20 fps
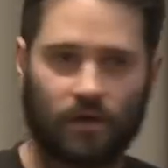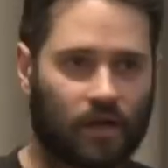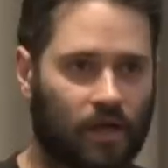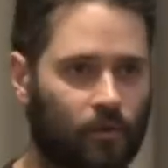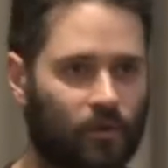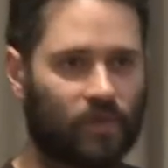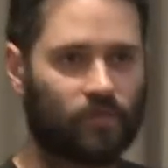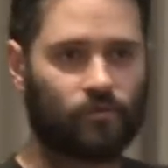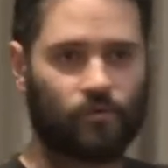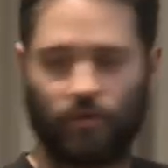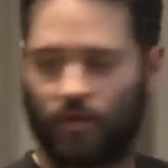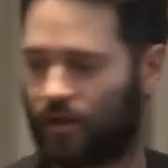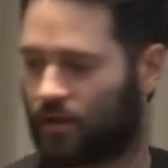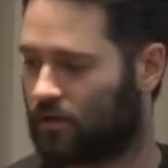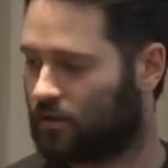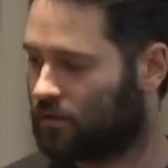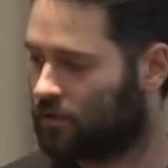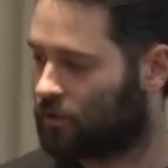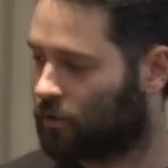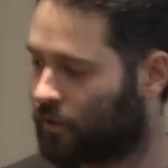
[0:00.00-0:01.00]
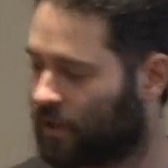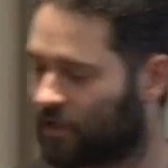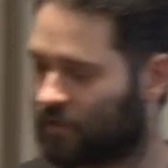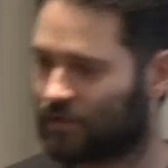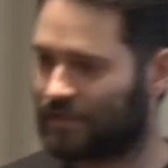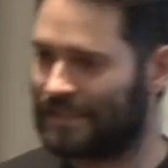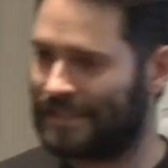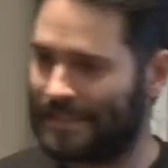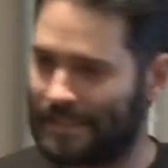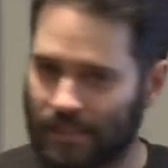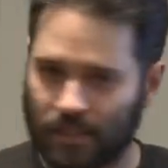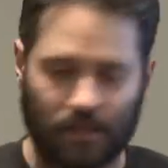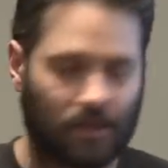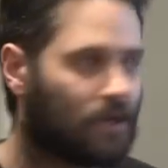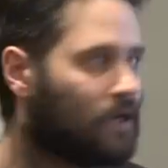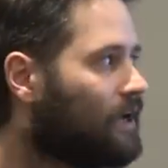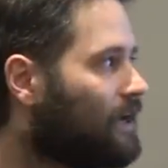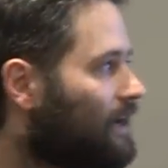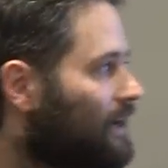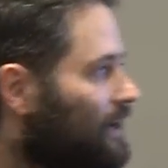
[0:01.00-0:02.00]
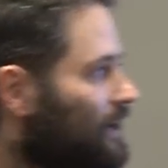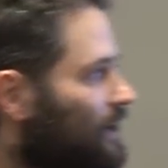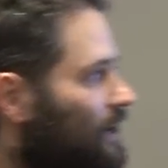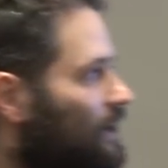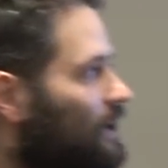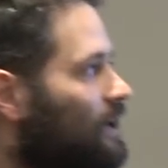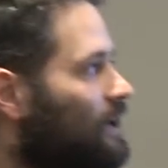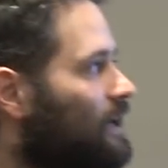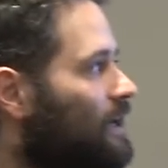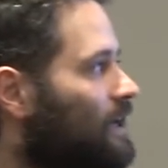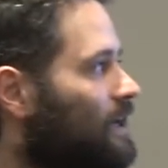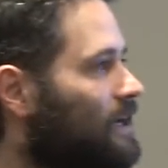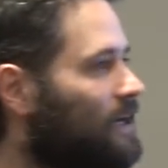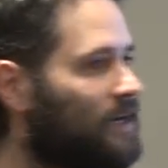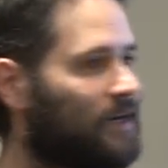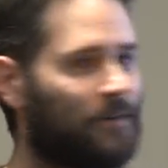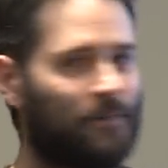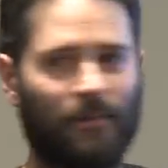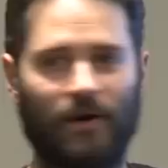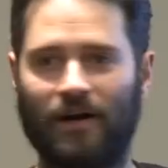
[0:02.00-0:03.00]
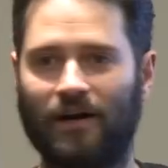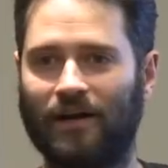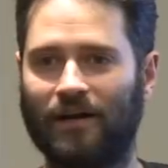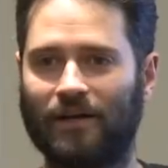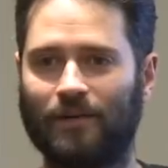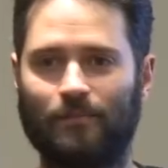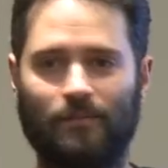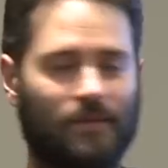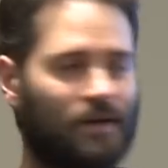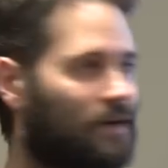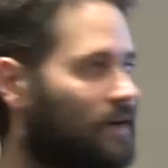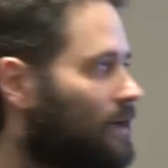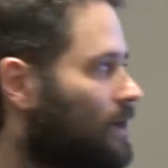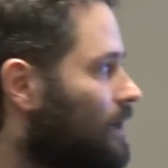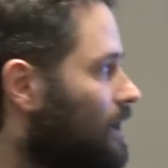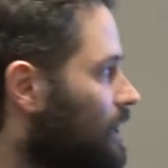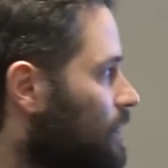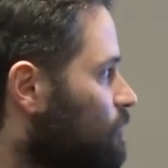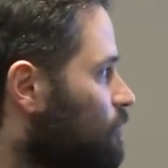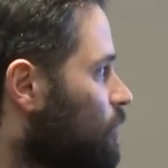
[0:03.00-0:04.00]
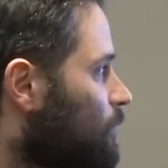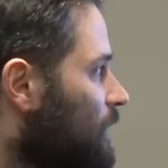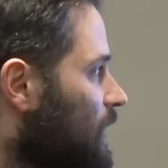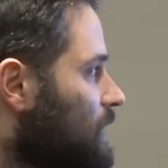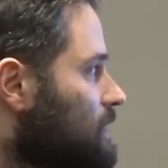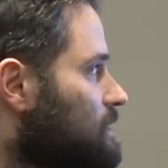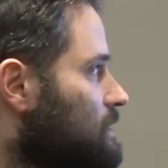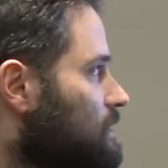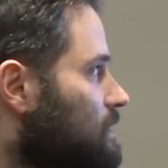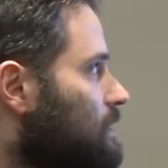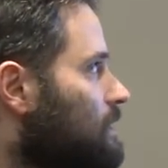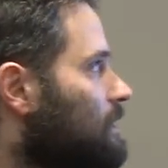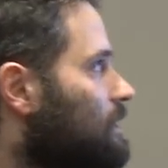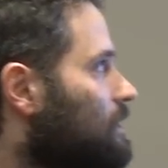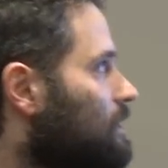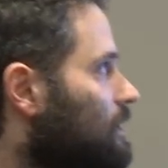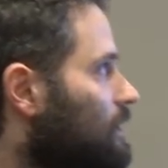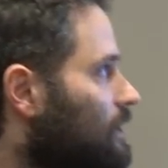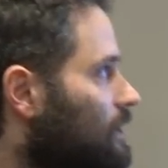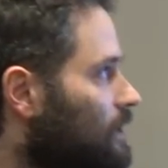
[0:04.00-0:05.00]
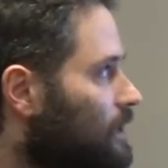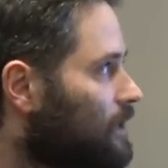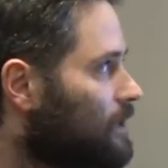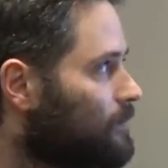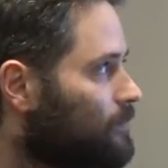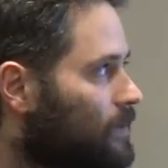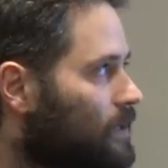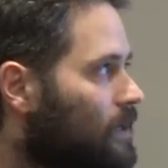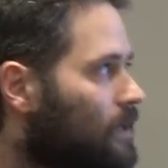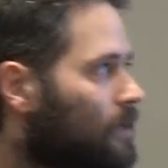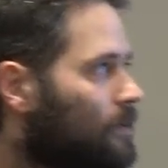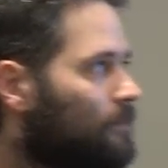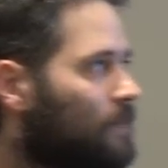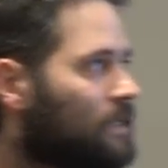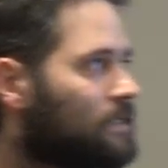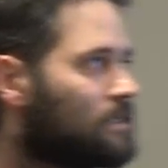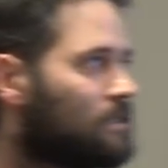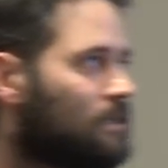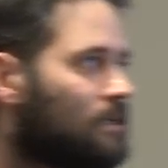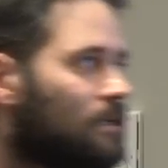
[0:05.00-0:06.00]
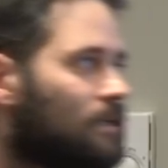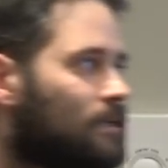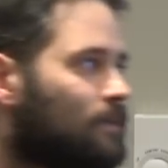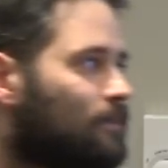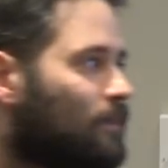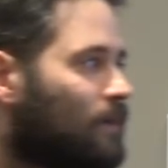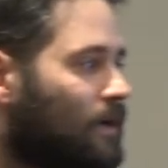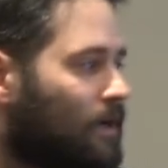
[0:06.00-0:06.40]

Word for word: and I went through that a little quickly. Um, I'm, uh, I'm from Etsy. Um, my team